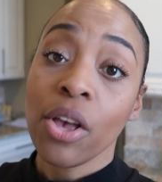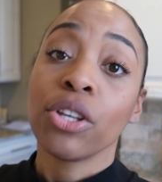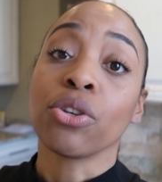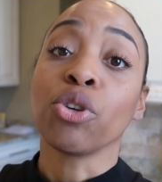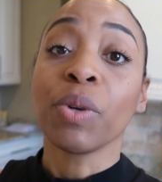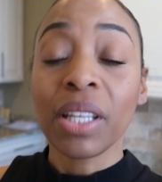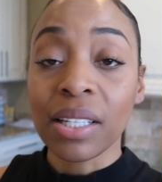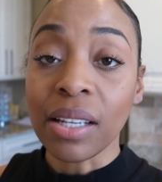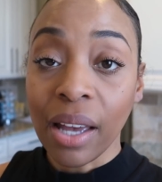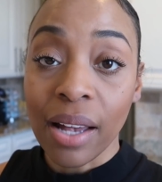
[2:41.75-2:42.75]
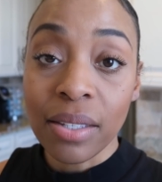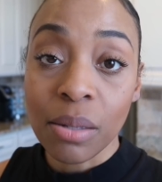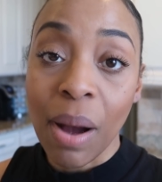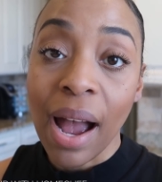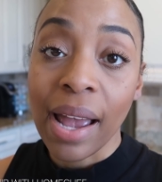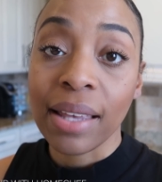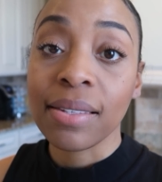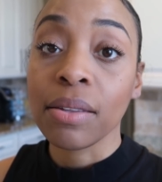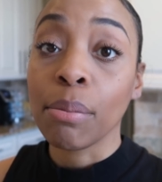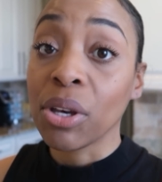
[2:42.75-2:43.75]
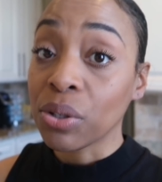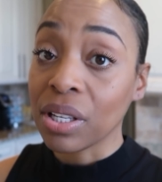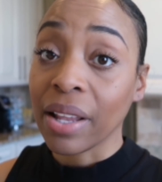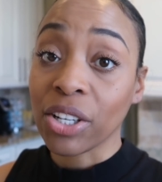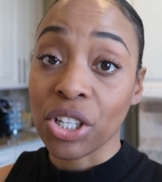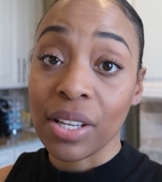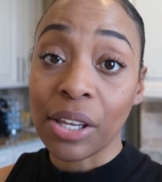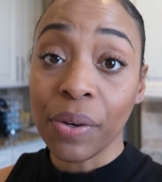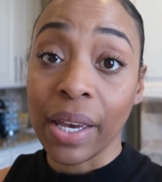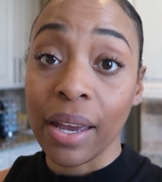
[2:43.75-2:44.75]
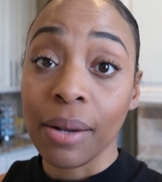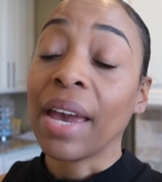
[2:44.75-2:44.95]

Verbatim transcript: So you really get to customize the meal selections that you get,